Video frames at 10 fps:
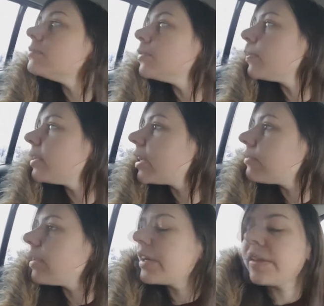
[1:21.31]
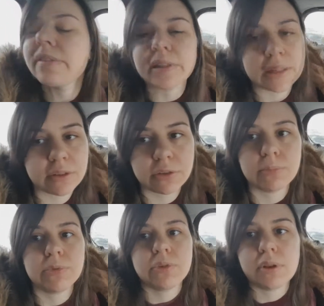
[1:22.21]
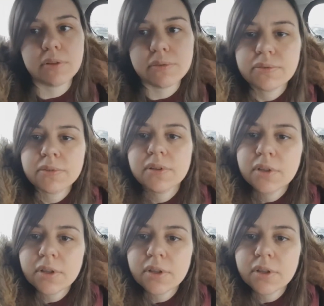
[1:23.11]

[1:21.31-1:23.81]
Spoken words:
Mum and Dad are running to get some stuff.